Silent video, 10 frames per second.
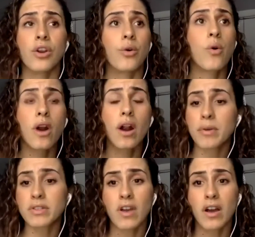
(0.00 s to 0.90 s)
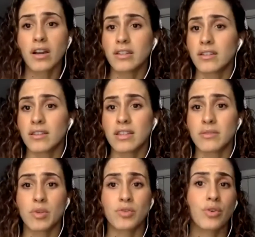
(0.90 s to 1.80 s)
Cora puts on these
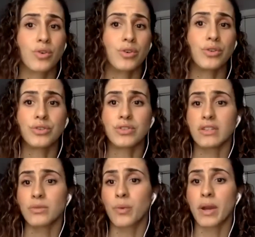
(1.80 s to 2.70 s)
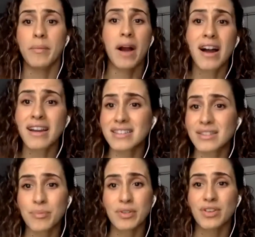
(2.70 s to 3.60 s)
musicals and White
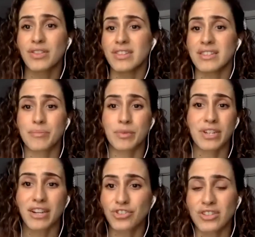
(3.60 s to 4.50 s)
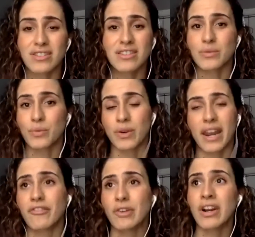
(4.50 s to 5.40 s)
Pines puts on these productions and
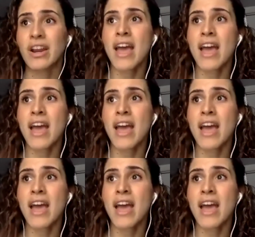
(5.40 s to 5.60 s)
whatever.